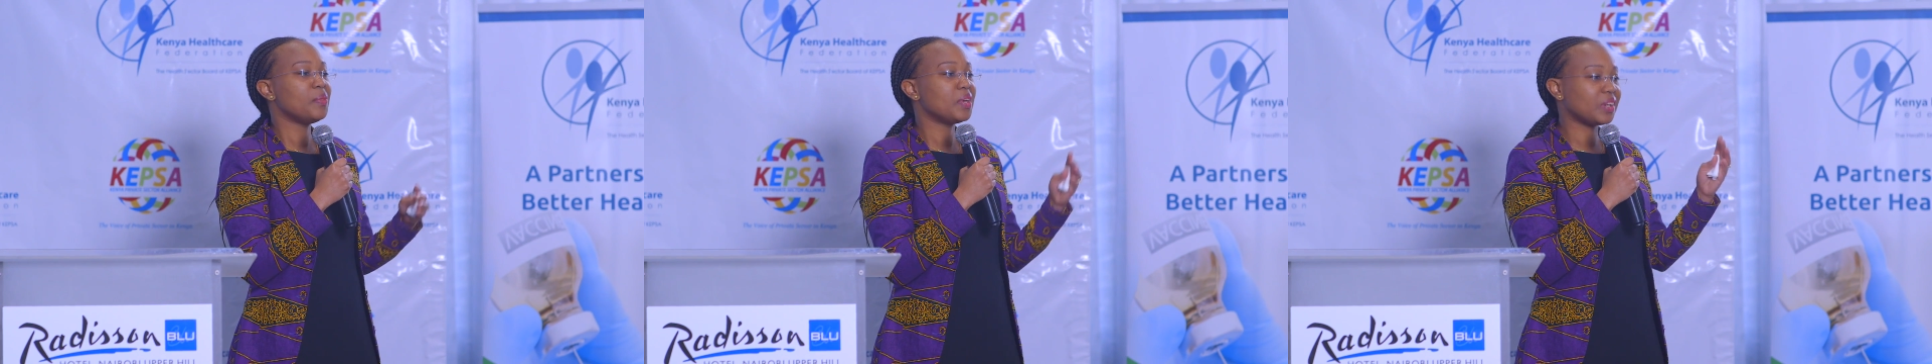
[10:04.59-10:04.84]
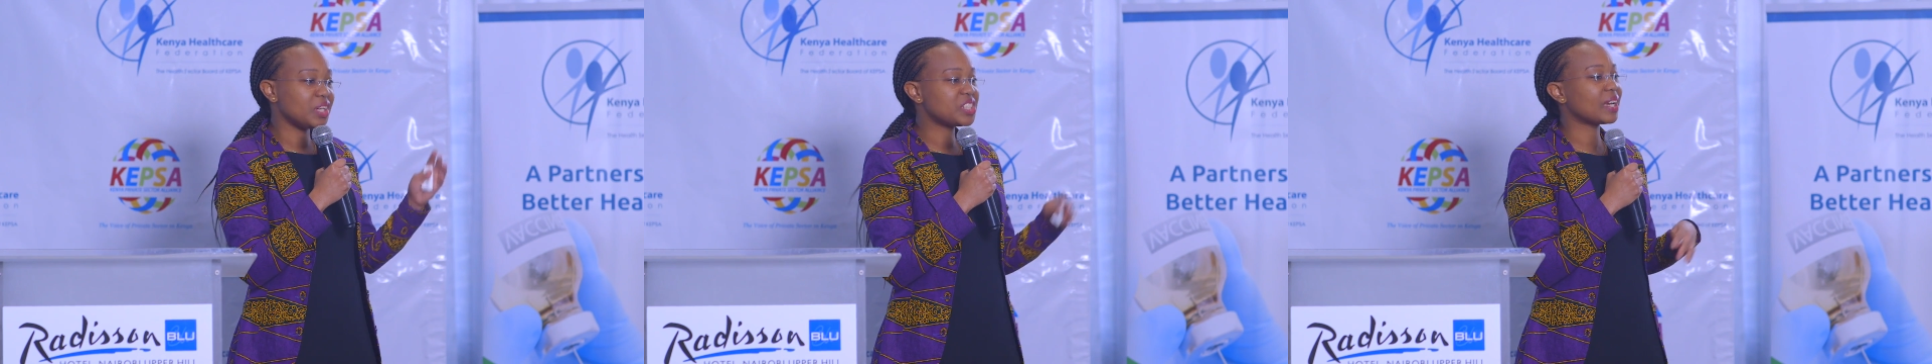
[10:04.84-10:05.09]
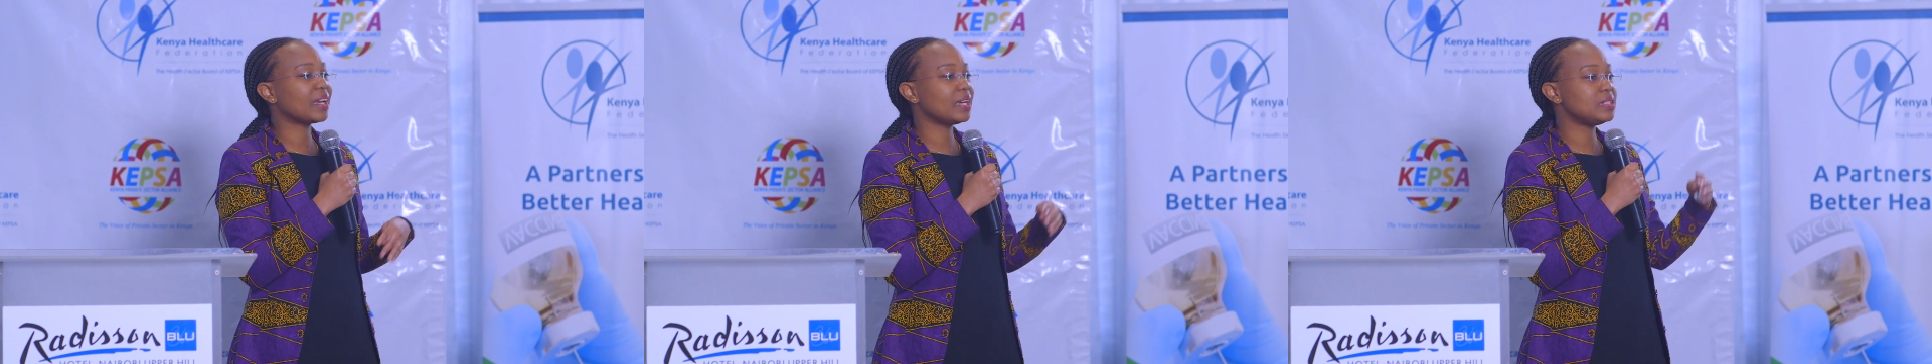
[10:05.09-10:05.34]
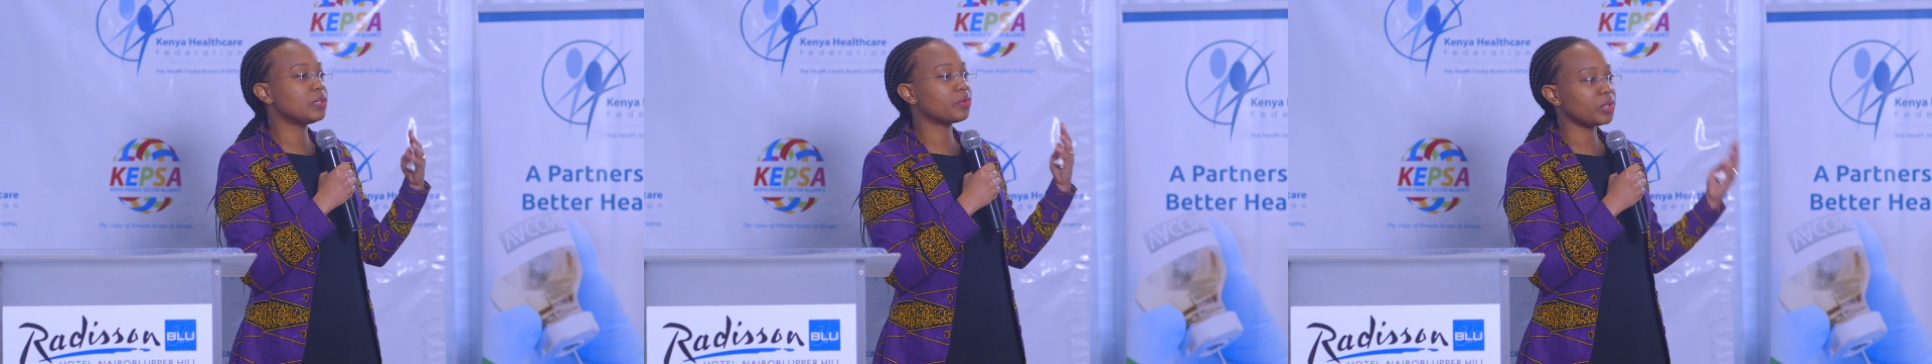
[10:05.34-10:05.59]
The rich are
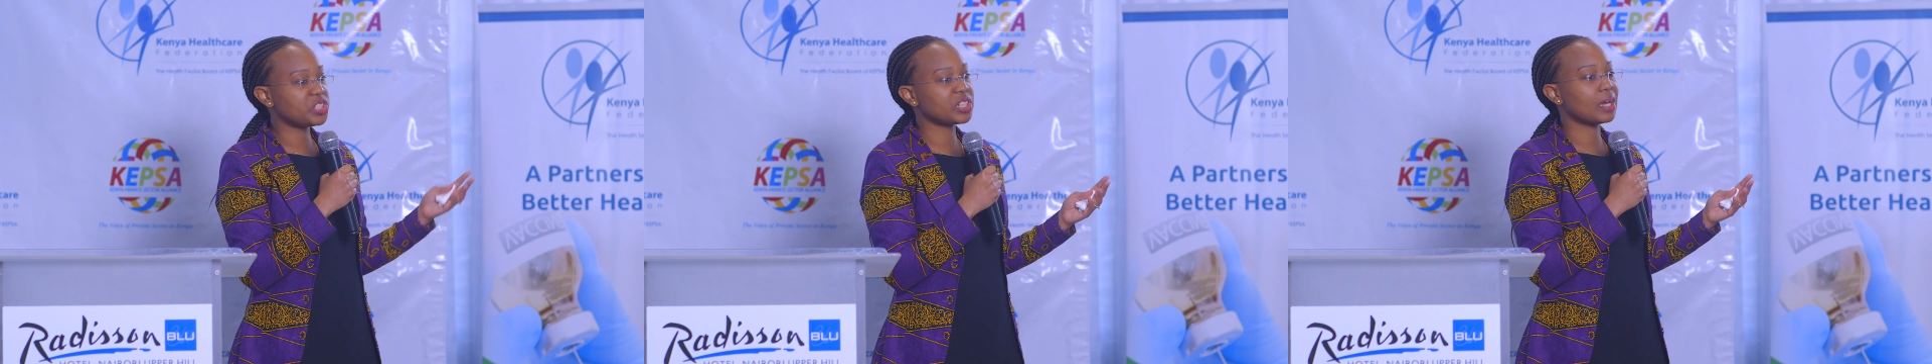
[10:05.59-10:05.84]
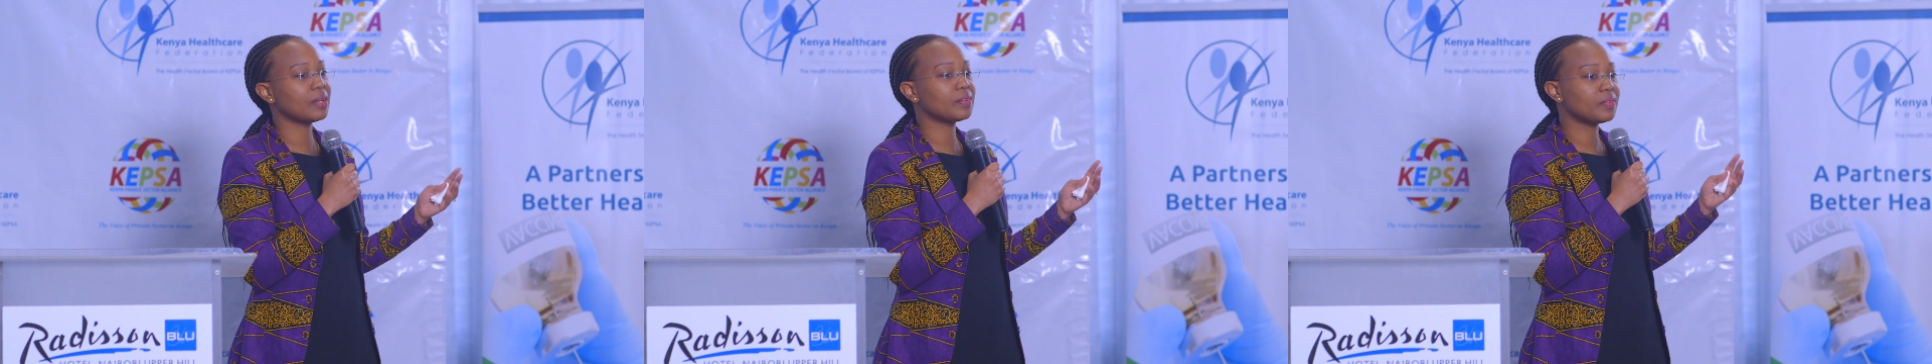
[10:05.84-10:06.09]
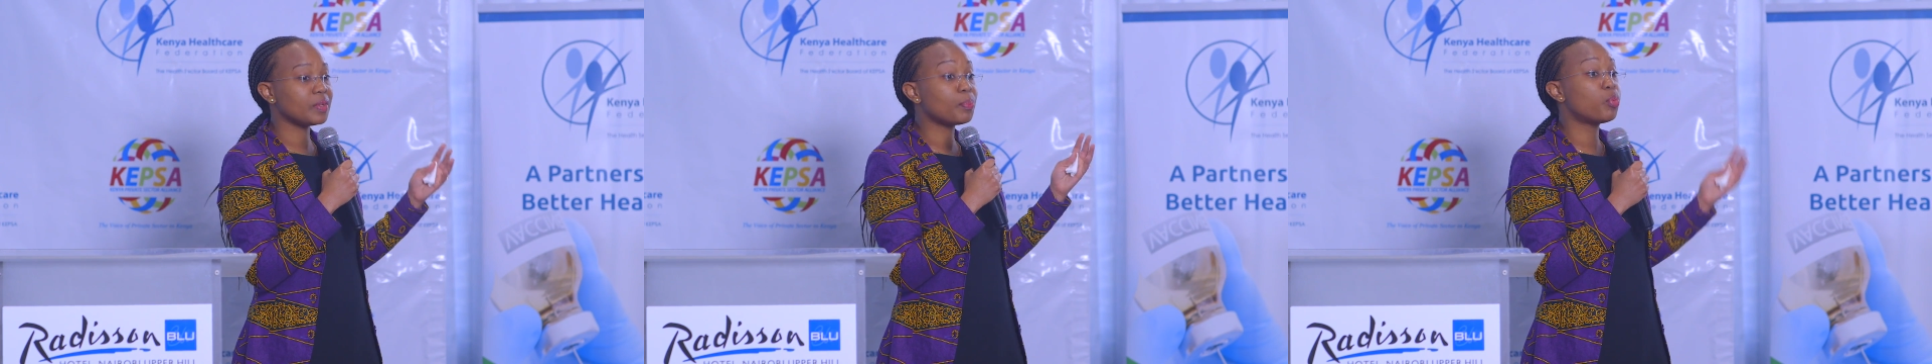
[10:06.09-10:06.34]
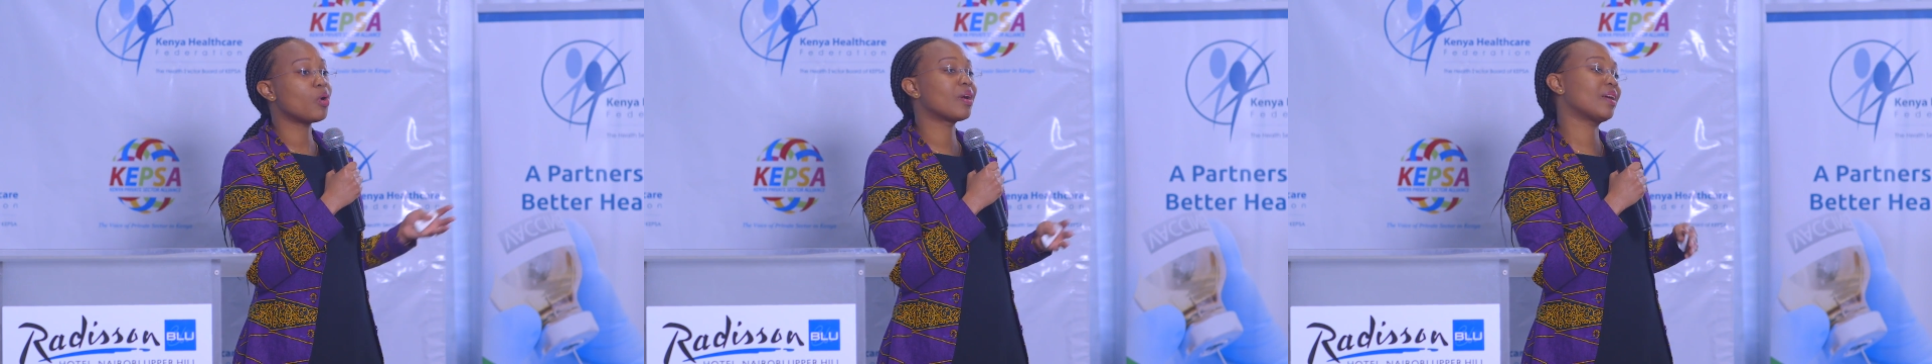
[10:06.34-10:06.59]
getting richer, the
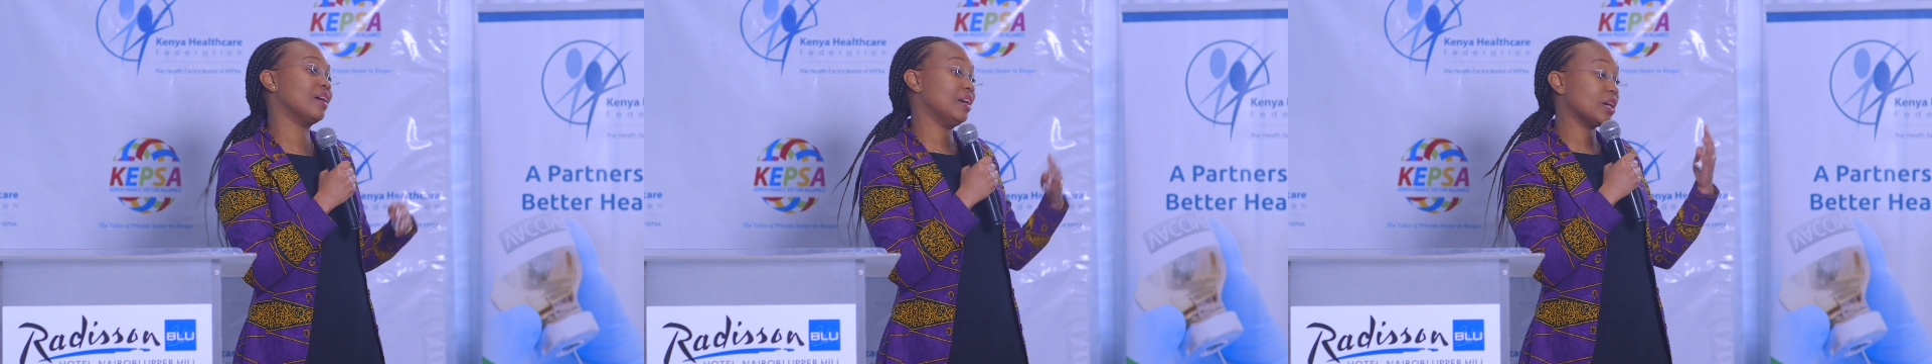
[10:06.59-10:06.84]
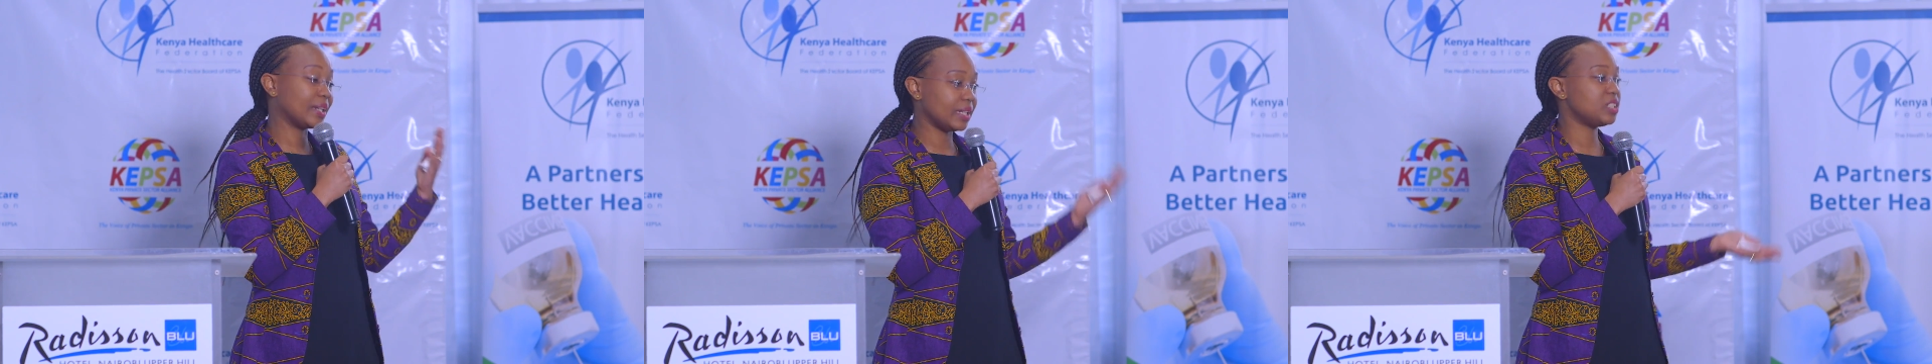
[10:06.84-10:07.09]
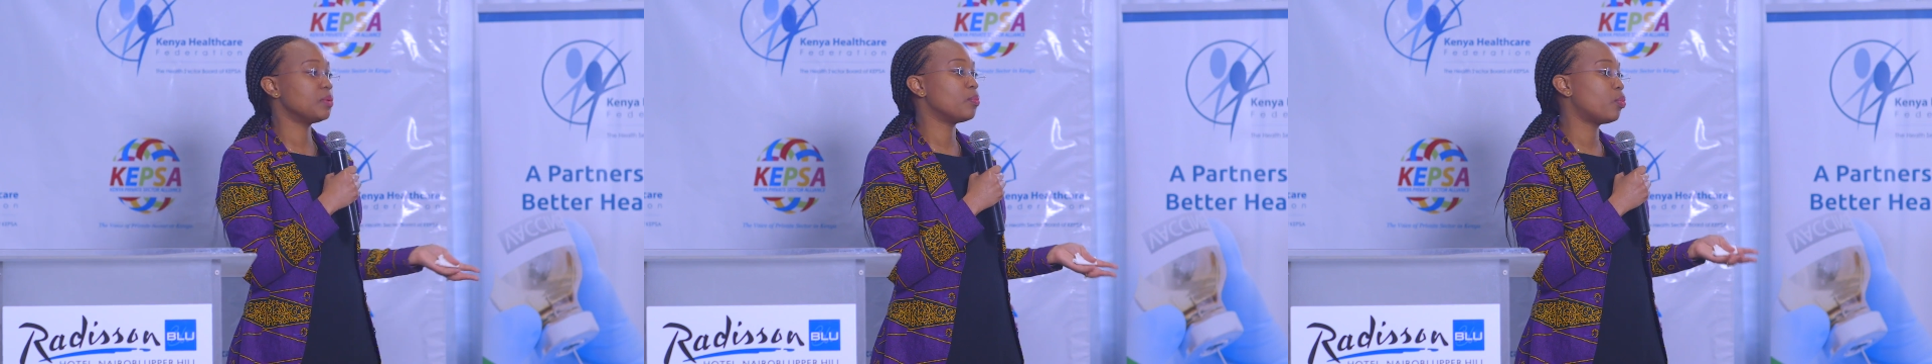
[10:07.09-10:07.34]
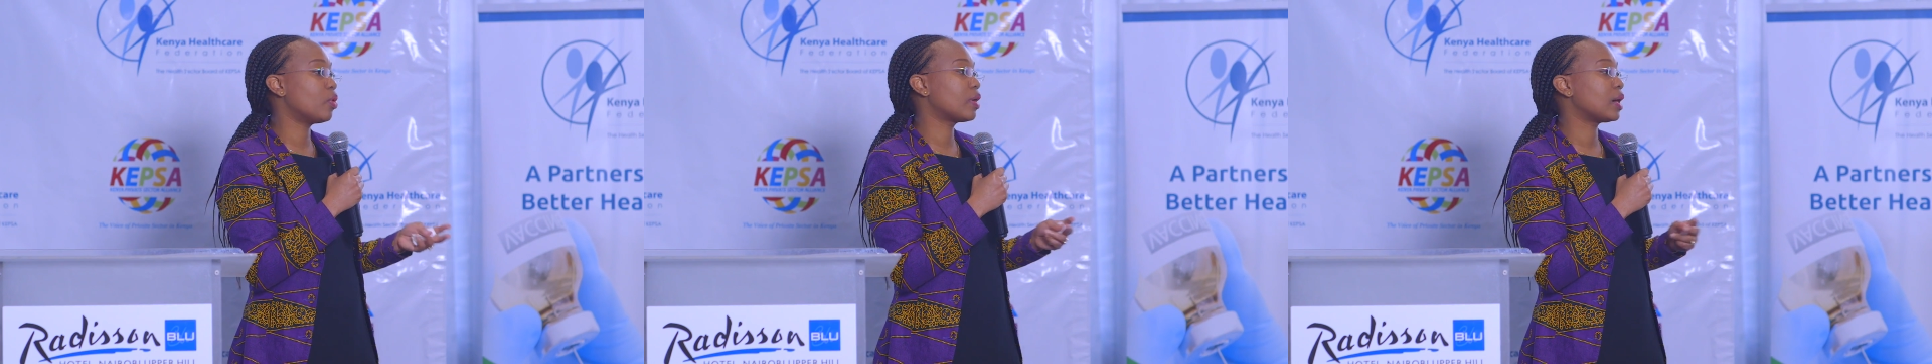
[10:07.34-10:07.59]
poor are getting
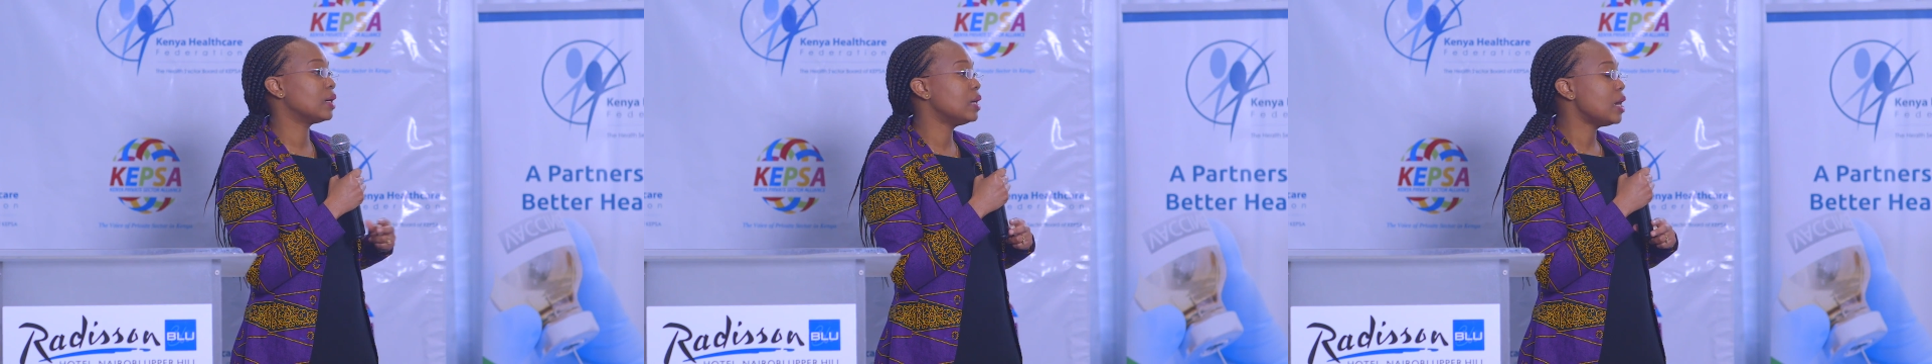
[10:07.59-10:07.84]
poorer.